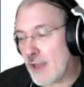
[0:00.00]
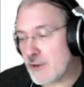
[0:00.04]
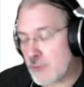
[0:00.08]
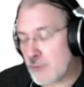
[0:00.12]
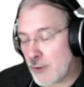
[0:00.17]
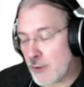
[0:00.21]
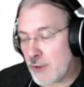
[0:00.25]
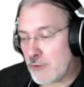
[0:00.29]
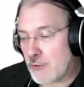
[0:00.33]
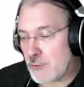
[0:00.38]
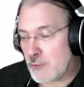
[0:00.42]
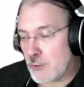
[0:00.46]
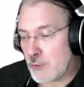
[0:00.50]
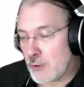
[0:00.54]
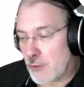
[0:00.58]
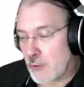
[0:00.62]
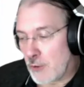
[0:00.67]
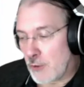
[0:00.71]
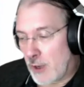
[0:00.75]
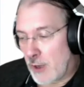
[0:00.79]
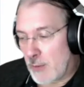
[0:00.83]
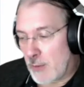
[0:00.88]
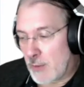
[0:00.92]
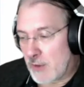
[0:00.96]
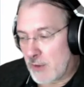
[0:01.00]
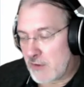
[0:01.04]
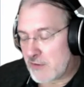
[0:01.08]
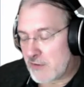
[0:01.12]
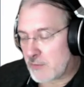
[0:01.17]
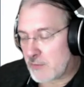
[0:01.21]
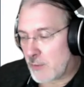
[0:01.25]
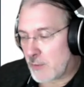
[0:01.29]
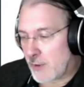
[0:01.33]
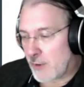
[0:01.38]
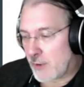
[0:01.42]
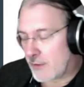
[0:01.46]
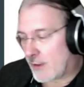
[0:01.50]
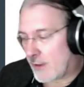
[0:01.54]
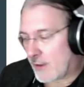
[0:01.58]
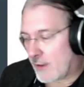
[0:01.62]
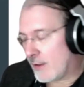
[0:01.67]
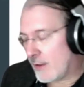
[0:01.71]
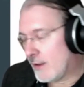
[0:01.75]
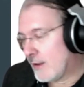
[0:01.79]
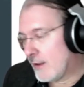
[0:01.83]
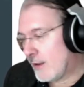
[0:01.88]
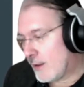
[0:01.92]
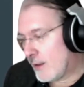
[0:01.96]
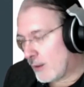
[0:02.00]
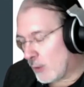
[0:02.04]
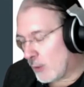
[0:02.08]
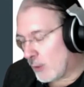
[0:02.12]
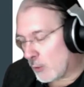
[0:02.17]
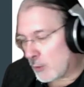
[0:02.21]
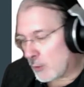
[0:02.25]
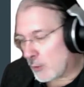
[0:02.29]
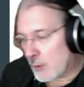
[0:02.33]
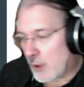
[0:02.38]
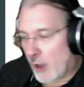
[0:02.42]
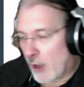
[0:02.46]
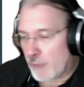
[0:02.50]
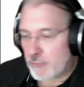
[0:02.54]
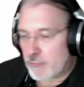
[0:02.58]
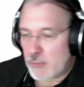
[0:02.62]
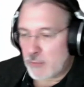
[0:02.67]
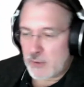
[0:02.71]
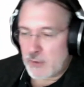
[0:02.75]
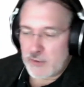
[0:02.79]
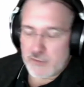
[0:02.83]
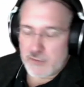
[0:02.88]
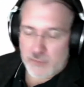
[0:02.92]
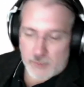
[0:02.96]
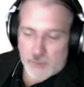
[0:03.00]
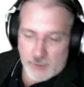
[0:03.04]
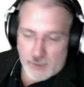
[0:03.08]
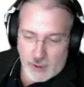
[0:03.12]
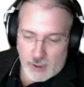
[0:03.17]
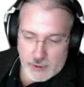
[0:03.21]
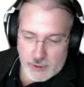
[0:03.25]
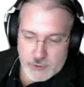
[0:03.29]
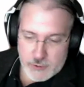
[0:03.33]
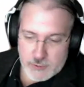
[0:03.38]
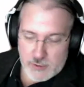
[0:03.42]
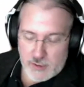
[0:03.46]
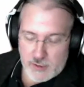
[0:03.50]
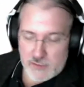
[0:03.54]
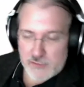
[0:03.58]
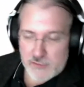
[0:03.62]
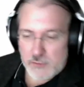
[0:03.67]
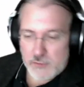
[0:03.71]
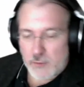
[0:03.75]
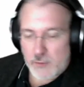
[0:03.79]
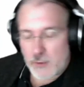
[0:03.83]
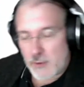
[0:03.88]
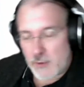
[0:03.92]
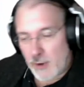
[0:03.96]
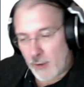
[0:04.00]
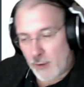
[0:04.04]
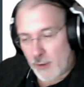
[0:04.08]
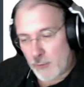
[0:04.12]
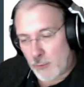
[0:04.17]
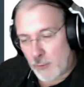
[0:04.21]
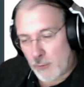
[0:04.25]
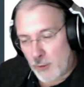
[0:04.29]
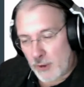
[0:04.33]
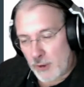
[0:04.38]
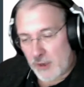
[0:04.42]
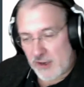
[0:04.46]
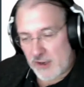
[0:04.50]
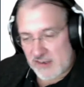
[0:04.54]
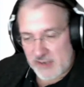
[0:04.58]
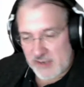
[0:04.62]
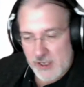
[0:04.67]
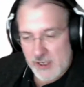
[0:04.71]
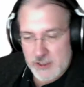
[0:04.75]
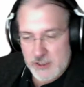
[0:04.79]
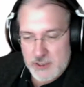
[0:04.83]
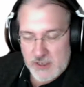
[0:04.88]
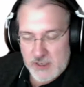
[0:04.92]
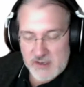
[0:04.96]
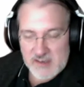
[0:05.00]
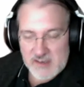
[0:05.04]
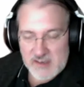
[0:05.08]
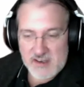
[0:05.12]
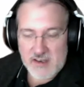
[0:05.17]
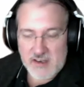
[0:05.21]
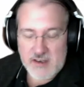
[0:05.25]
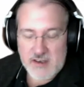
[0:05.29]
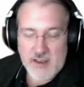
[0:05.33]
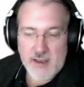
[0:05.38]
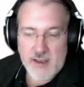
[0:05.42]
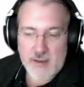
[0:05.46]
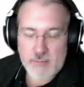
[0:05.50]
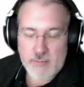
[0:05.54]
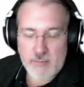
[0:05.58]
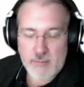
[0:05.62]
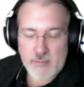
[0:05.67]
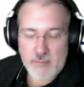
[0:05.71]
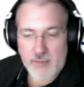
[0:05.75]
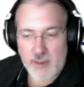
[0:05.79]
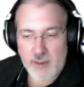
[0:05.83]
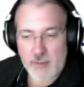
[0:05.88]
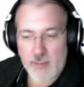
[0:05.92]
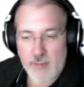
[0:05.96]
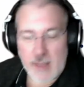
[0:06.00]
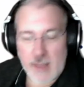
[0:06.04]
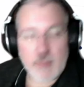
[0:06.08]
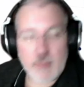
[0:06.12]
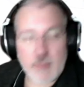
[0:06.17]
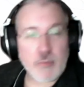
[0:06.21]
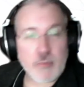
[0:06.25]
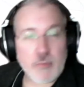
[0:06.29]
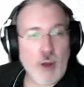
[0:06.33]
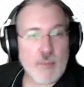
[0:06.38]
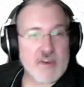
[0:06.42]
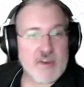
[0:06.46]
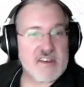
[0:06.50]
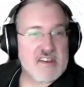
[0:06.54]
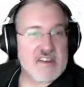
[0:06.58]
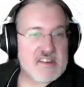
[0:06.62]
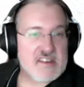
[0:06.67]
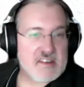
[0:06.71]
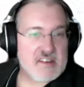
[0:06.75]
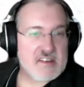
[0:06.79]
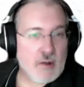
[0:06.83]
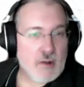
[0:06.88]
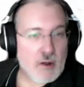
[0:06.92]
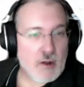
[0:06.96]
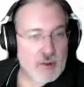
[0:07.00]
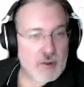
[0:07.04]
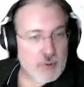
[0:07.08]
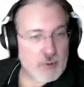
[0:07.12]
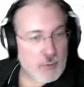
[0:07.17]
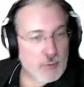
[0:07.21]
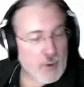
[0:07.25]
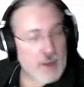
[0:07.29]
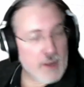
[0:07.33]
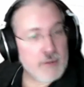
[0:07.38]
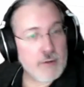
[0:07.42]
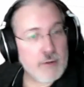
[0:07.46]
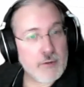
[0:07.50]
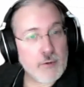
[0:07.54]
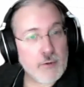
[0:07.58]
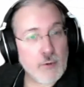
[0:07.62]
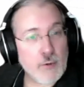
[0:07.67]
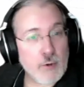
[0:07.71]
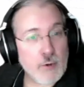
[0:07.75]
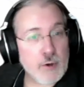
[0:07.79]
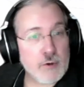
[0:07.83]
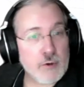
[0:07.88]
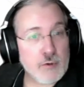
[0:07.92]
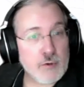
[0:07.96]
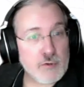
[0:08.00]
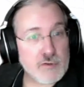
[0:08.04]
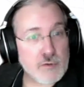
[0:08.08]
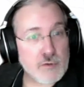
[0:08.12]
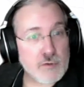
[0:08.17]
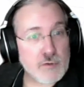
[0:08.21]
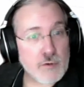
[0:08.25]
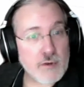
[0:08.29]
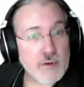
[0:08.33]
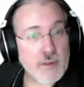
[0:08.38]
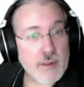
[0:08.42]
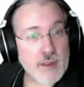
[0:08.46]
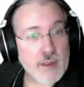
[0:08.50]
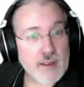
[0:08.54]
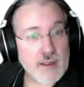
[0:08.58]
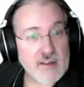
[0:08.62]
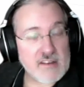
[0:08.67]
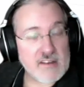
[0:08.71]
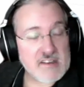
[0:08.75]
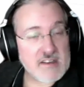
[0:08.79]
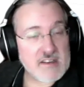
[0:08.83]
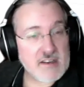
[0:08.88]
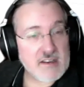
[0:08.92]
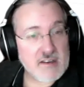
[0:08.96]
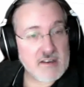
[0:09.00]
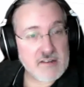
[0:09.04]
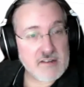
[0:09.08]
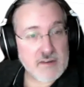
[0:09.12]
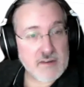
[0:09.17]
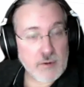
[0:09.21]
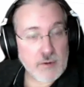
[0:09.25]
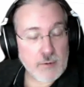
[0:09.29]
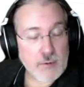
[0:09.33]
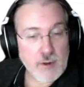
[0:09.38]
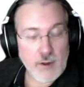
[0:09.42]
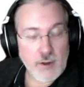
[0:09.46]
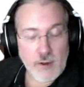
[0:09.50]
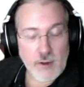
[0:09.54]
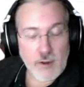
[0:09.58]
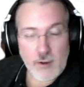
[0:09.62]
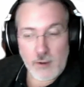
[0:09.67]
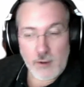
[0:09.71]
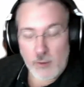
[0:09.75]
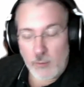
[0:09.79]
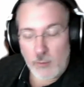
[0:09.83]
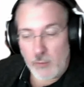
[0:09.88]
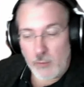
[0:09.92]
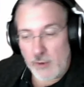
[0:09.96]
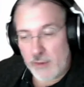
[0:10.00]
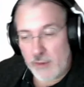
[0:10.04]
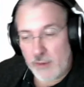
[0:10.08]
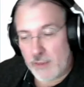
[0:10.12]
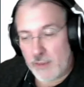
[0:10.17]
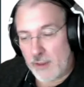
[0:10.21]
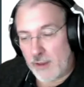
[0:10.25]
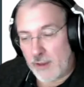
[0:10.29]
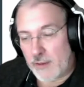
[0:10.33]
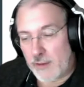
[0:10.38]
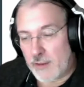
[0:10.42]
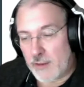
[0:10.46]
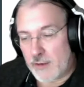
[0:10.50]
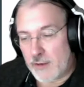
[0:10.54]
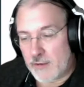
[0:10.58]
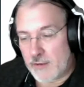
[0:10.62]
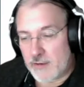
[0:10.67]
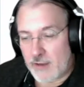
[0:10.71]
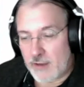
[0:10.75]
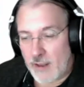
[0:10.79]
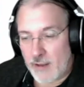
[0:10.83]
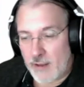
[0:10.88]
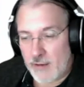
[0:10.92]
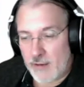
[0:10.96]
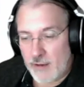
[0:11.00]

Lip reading: into agreements with local governments or countries or other organizations, and they make promises along the way that they're going to do certain things. And so we think that